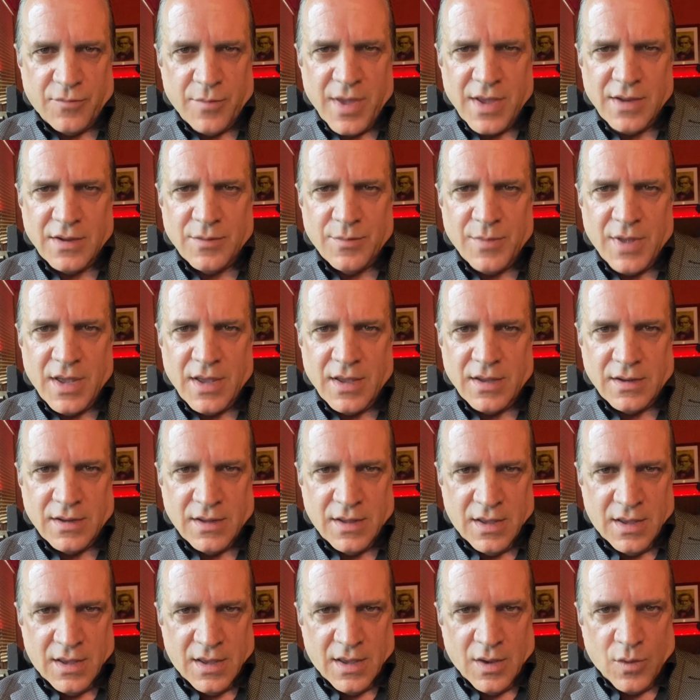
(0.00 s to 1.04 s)
man to man,
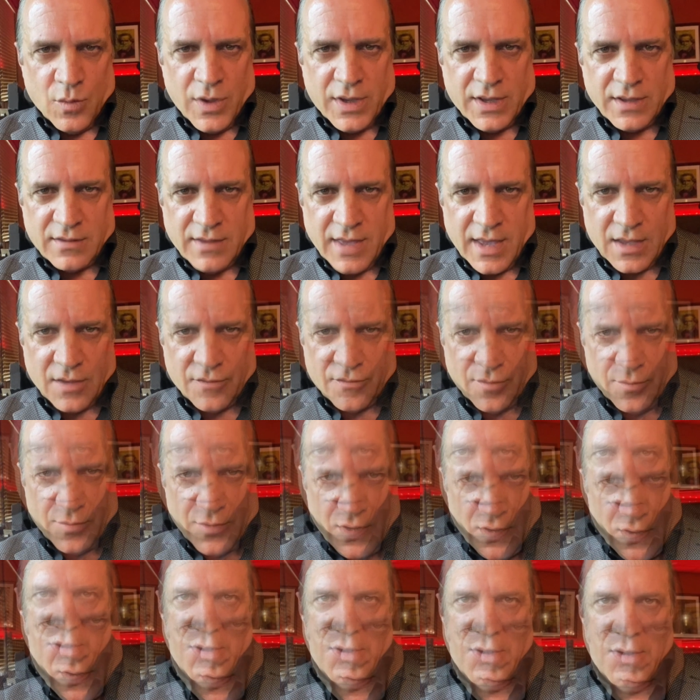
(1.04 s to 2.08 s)
and we could take it from
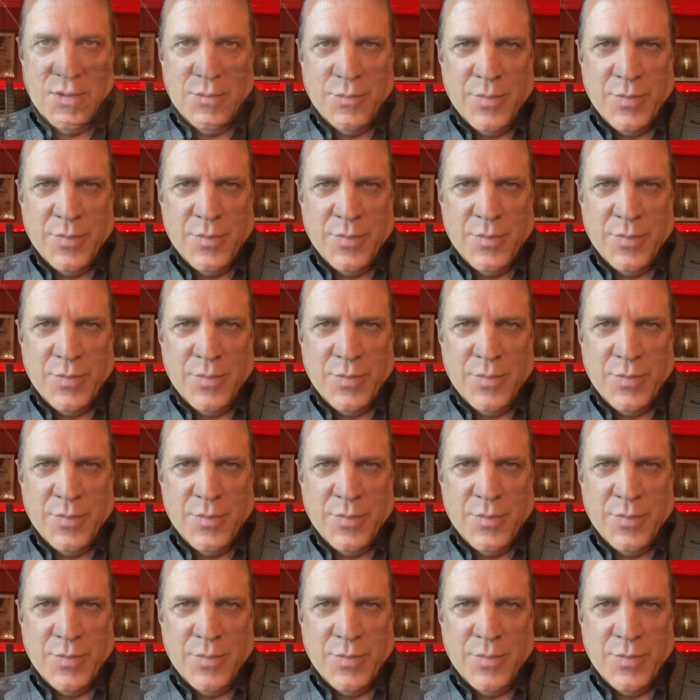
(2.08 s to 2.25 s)
there.